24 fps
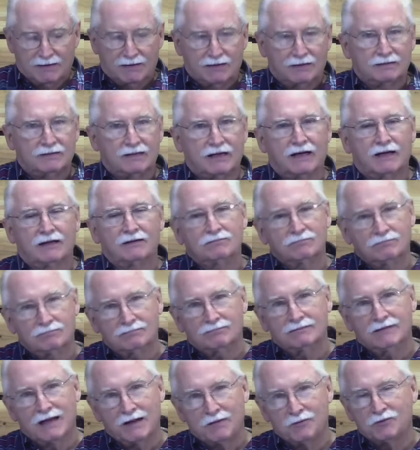that
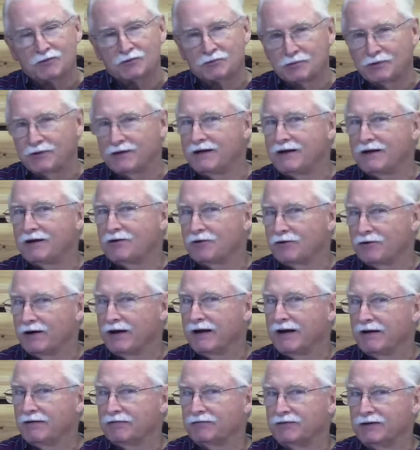he was pretty
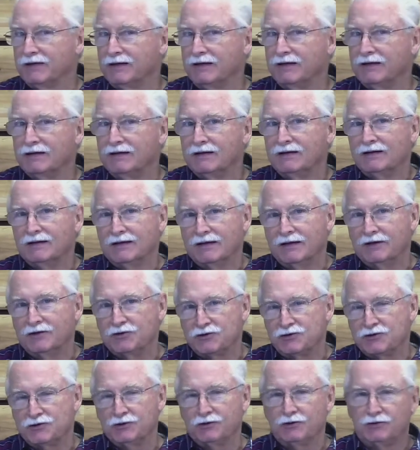crafty in
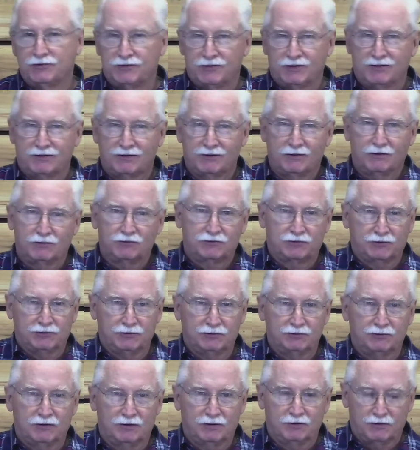choosing those two
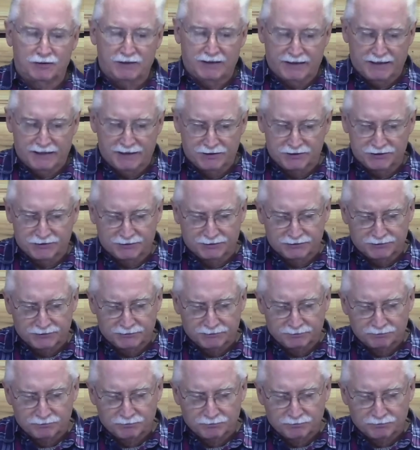locations.